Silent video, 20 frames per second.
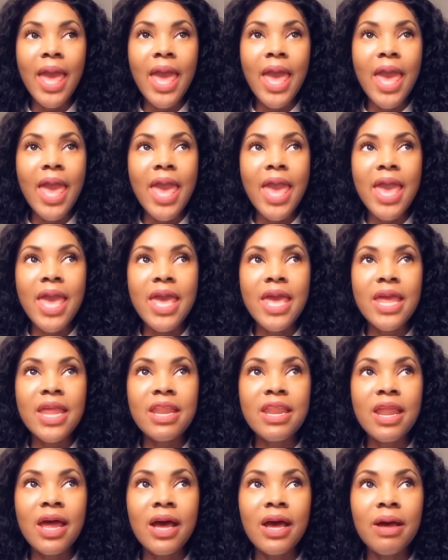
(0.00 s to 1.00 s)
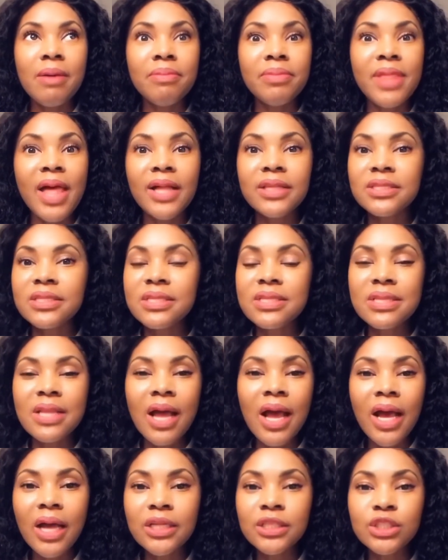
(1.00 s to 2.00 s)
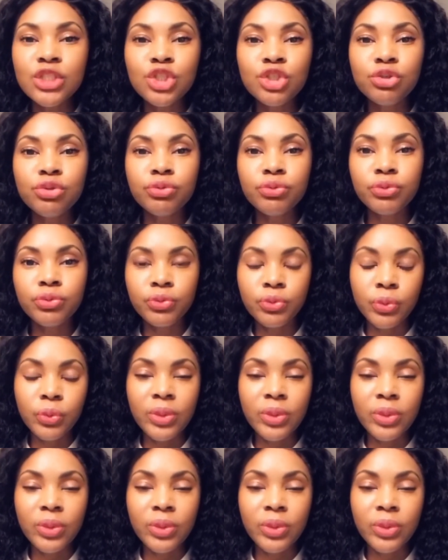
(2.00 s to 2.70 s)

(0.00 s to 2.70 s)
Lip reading: and that's not true.